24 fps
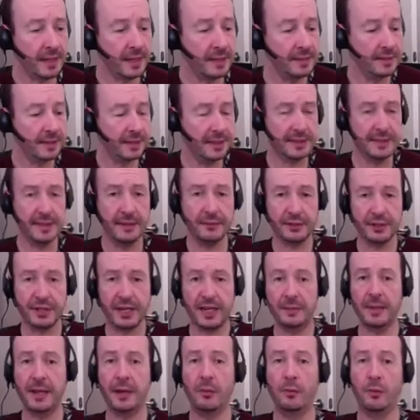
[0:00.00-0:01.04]
So let's have a chat
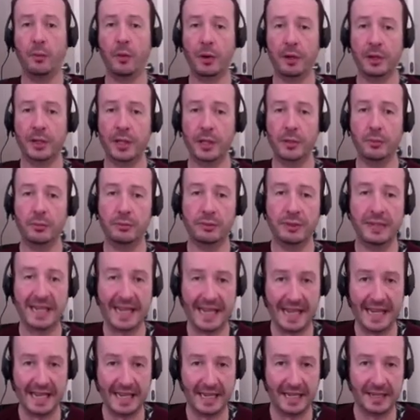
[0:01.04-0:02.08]
about what you'll
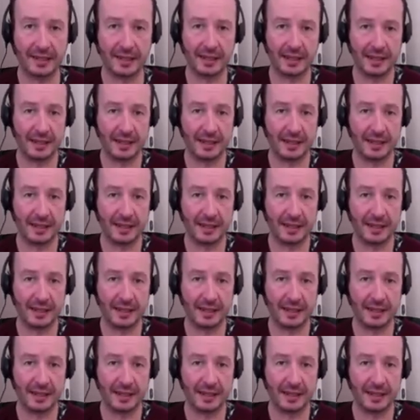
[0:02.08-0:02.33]
need